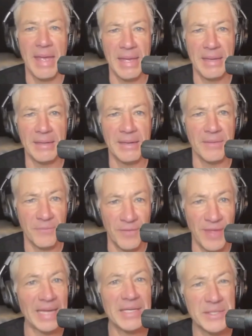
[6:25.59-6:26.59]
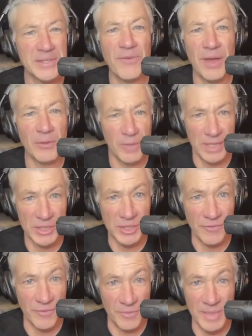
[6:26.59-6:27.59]
And if that is the
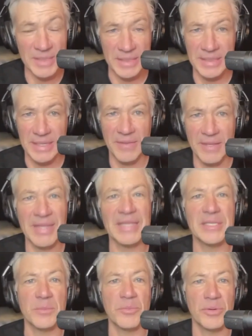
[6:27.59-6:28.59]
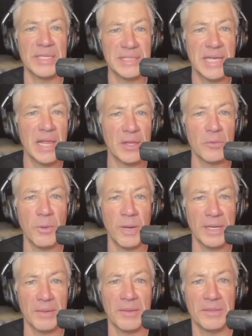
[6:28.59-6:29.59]
foundation of a business, I think that's a pretty solid
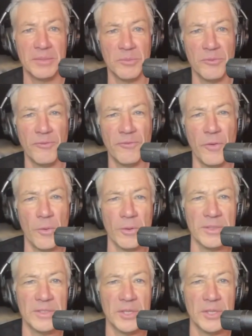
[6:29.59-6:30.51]
way to, to move forward.